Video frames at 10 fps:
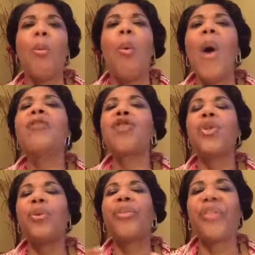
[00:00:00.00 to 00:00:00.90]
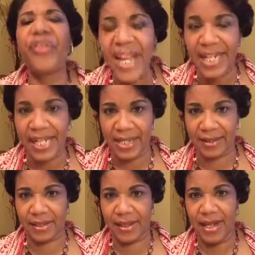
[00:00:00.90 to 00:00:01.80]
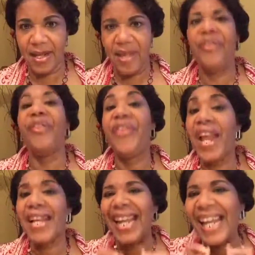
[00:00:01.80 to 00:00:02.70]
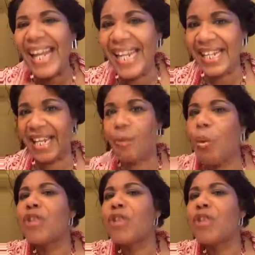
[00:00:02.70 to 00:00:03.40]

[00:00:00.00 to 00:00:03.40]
Once you think it, then ink it.